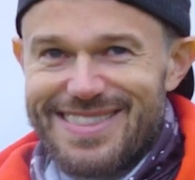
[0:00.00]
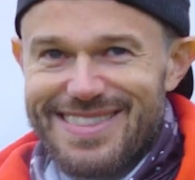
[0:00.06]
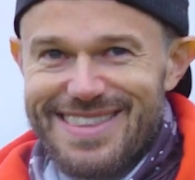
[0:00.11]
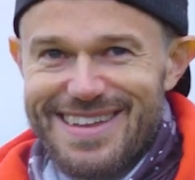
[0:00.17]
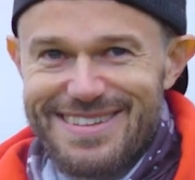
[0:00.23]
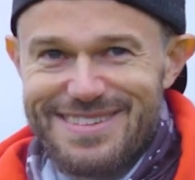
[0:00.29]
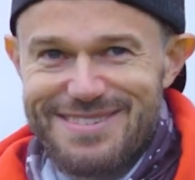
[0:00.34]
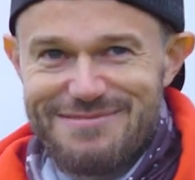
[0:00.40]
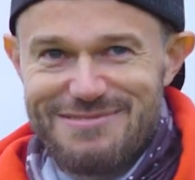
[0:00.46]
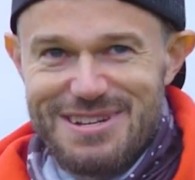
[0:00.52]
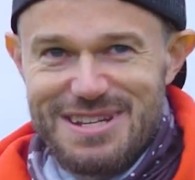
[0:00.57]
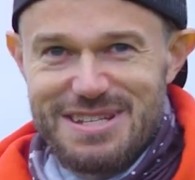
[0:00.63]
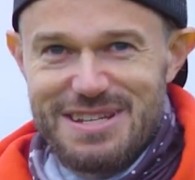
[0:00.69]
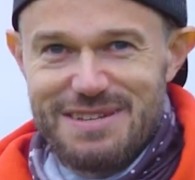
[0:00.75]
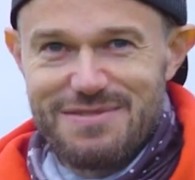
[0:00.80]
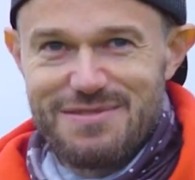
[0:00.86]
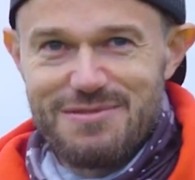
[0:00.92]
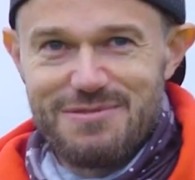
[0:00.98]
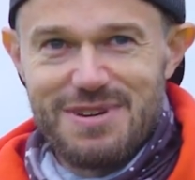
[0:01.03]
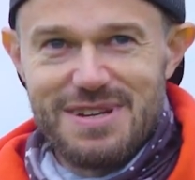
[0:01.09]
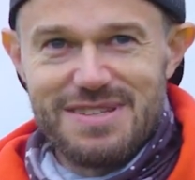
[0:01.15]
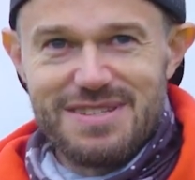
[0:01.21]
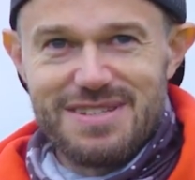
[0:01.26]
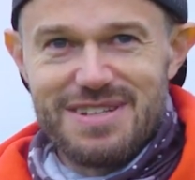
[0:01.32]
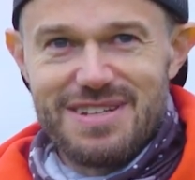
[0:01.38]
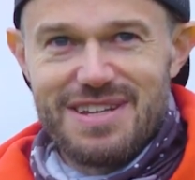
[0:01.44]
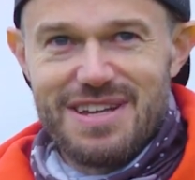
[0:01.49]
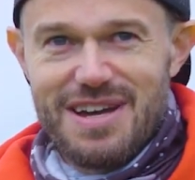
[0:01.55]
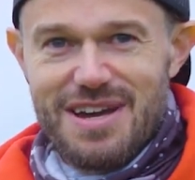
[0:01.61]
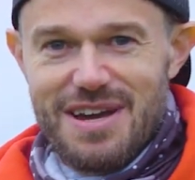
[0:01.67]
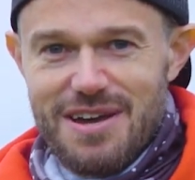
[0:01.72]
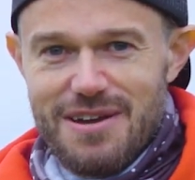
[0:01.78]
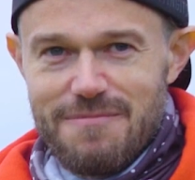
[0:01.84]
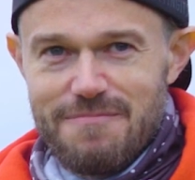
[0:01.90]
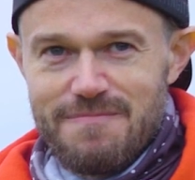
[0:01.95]
That's a really difficult question.
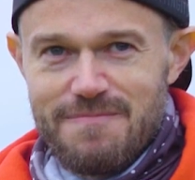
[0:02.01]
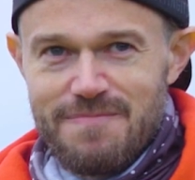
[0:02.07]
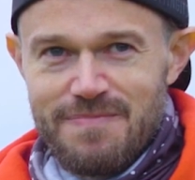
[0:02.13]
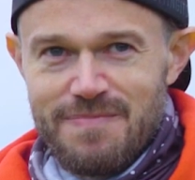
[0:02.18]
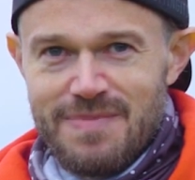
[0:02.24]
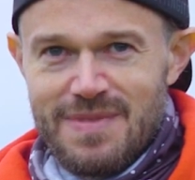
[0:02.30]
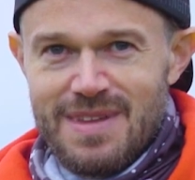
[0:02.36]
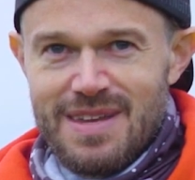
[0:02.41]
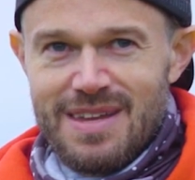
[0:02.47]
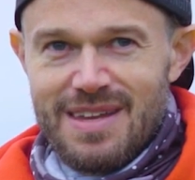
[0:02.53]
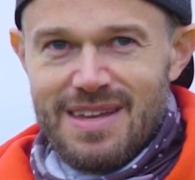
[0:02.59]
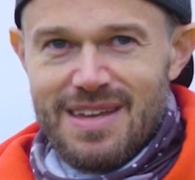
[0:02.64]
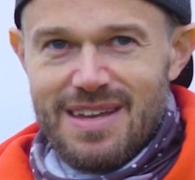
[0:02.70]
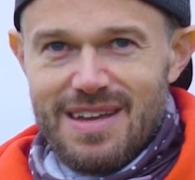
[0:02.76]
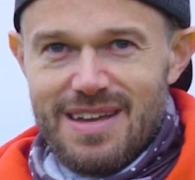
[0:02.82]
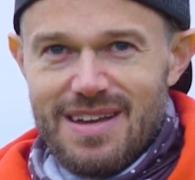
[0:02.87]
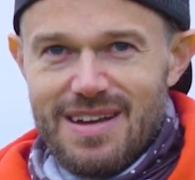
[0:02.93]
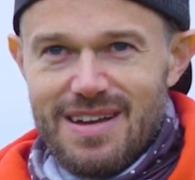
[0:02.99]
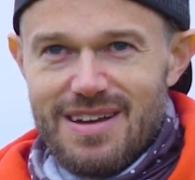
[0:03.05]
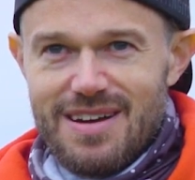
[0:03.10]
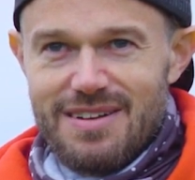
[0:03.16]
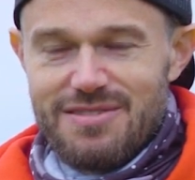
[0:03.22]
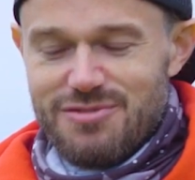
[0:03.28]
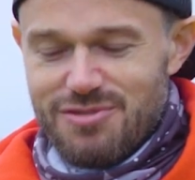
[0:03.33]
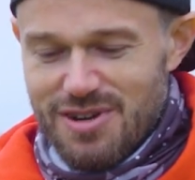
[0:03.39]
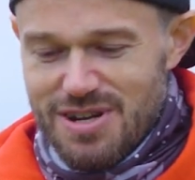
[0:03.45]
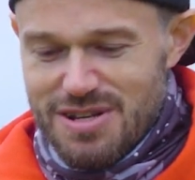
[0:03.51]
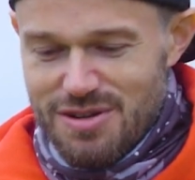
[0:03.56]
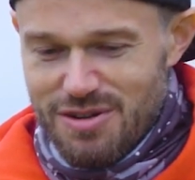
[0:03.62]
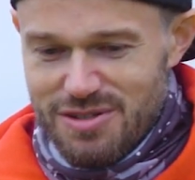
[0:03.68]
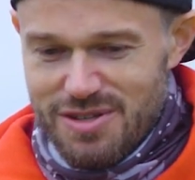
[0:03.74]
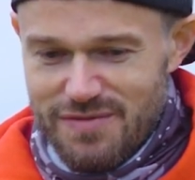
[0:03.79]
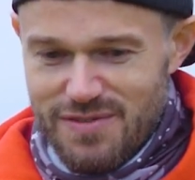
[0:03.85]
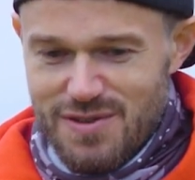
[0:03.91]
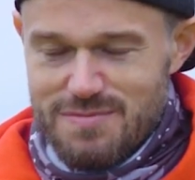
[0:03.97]
I try
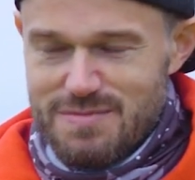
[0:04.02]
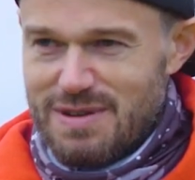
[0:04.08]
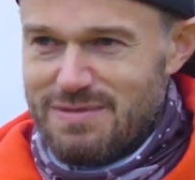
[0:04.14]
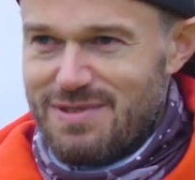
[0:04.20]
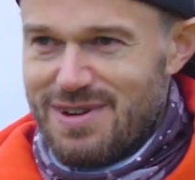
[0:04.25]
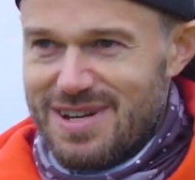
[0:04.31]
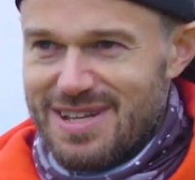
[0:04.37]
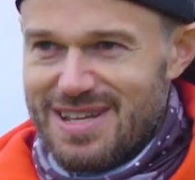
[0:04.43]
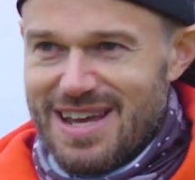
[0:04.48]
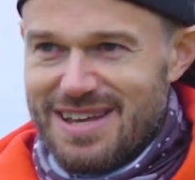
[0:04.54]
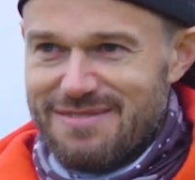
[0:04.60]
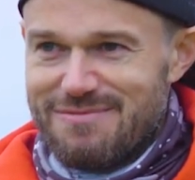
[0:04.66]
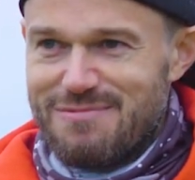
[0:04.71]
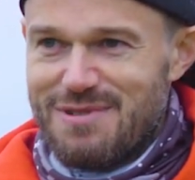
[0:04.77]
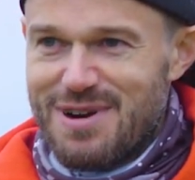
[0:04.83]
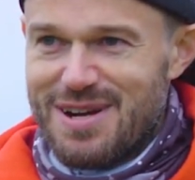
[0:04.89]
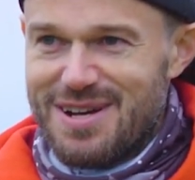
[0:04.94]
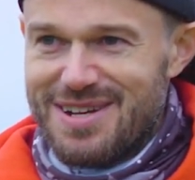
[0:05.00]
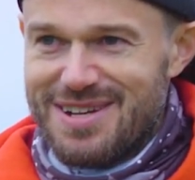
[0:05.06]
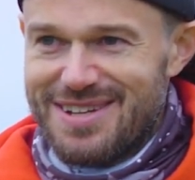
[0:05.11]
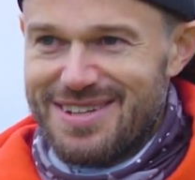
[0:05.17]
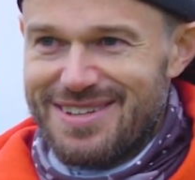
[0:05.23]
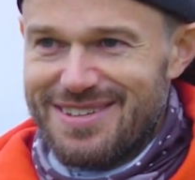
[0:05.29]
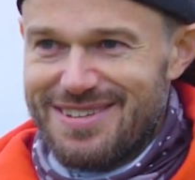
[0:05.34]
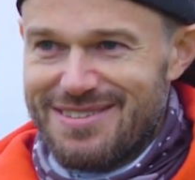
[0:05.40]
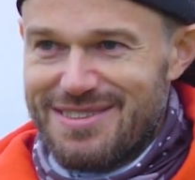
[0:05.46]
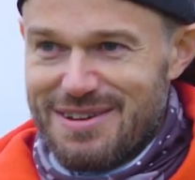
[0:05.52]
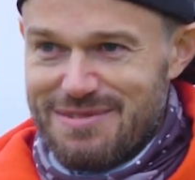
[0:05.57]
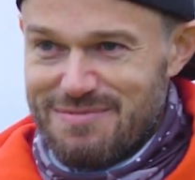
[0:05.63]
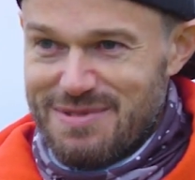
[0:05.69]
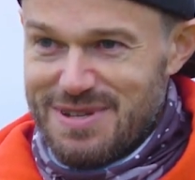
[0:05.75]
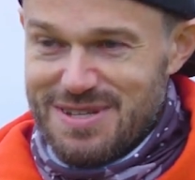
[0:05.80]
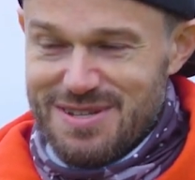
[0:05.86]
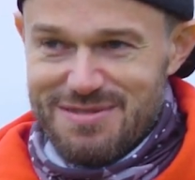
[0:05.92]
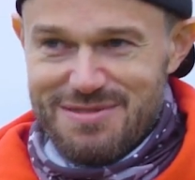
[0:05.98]
not to view my running as work, although
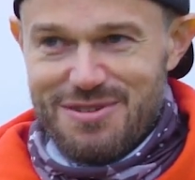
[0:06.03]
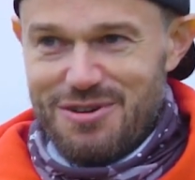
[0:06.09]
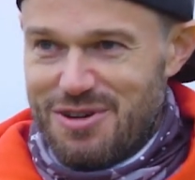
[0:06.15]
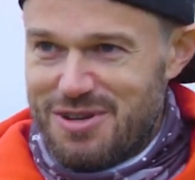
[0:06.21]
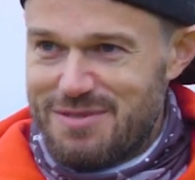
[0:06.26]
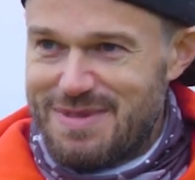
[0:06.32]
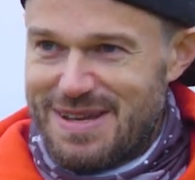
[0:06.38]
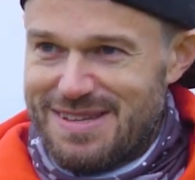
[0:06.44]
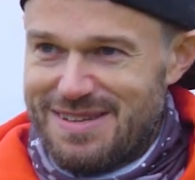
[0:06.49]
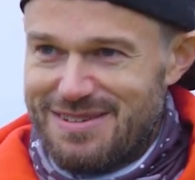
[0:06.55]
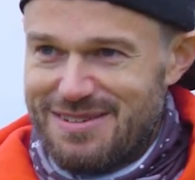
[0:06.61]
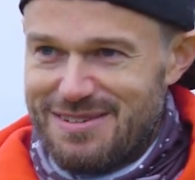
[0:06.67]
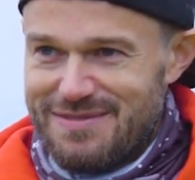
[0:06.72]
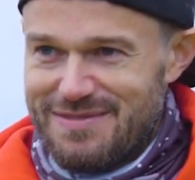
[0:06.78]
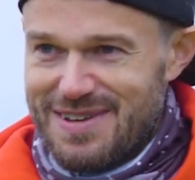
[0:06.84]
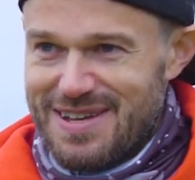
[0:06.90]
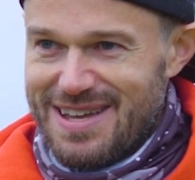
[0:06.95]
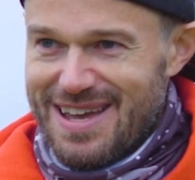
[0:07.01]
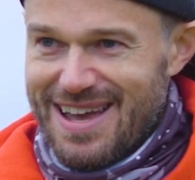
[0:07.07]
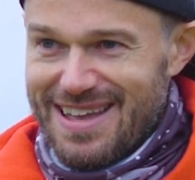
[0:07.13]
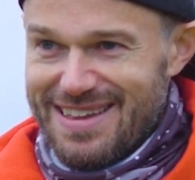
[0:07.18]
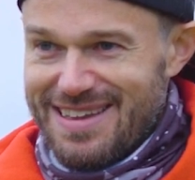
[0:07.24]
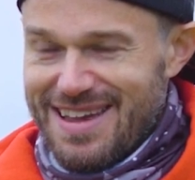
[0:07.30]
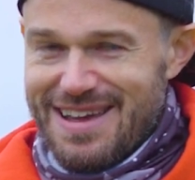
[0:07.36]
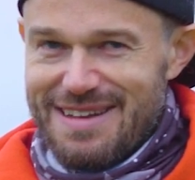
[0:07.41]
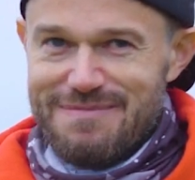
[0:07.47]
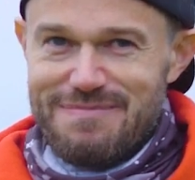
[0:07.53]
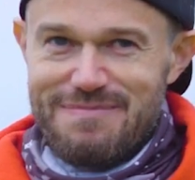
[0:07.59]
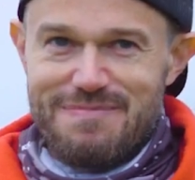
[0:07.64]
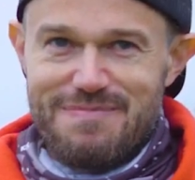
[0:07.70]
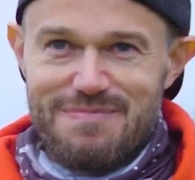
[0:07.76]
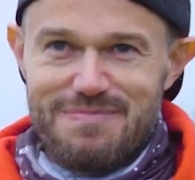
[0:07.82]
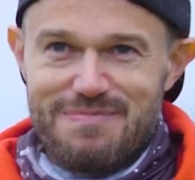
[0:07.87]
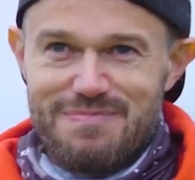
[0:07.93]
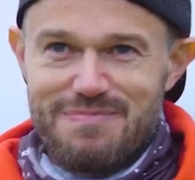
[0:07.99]
we do document a lot of it, and
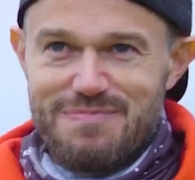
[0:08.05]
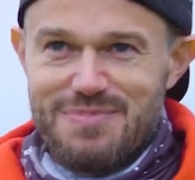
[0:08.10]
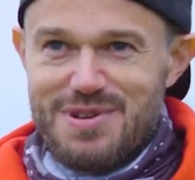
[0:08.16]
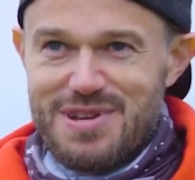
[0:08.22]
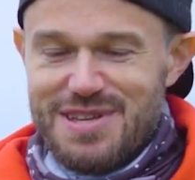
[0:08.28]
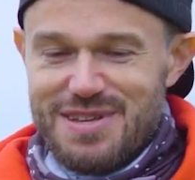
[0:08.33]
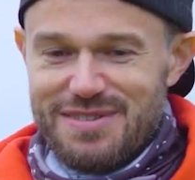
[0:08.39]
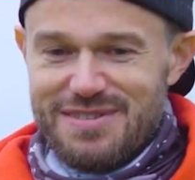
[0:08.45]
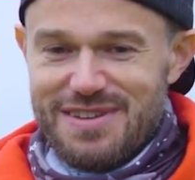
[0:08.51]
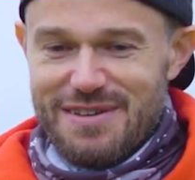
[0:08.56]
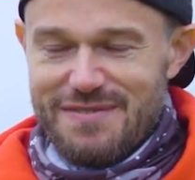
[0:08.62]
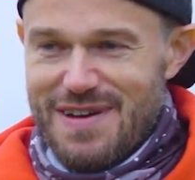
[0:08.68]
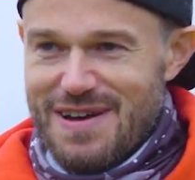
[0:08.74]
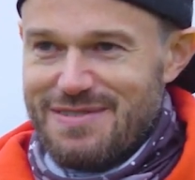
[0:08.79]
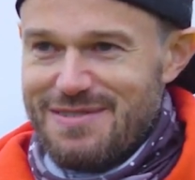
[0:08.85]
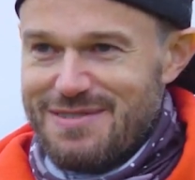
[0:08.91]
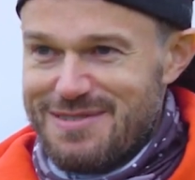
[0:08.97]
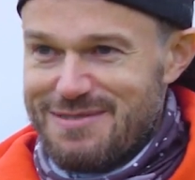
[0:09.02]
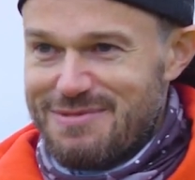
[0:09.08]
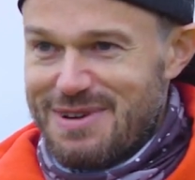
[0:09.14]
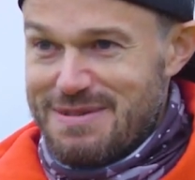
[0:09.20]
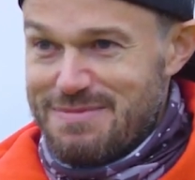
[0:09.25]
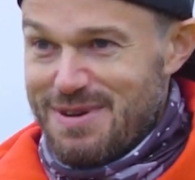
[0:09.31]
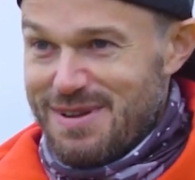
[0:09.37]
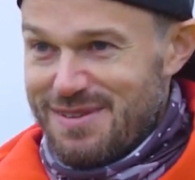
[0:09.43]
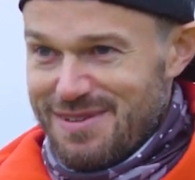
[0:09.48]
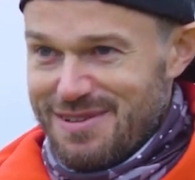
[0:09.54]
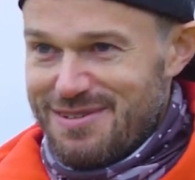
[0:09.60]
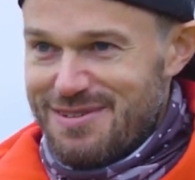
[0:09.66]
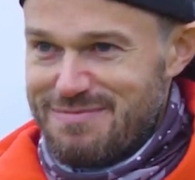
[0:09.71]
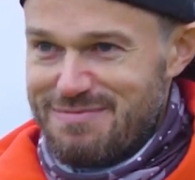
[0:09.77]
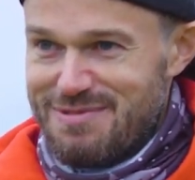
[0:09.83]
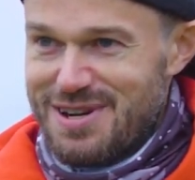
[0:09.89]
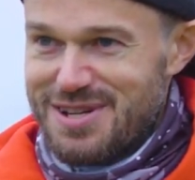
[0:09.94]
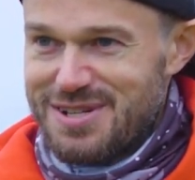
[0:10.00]
putting yourself out there in the way puts a lot
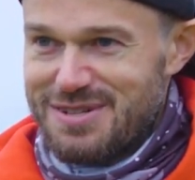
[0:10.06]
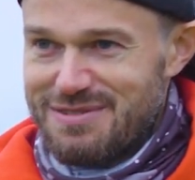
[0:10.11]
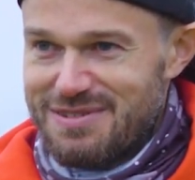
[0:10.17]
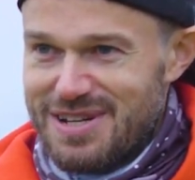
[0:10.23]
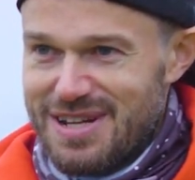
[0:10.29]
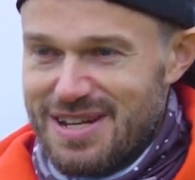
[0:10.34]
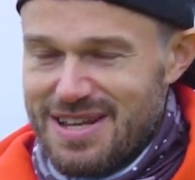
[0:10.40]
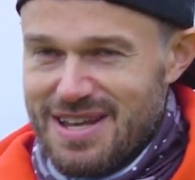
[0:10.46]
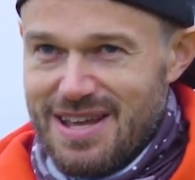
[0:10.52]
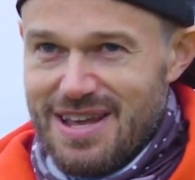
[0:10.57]
of pressure on it.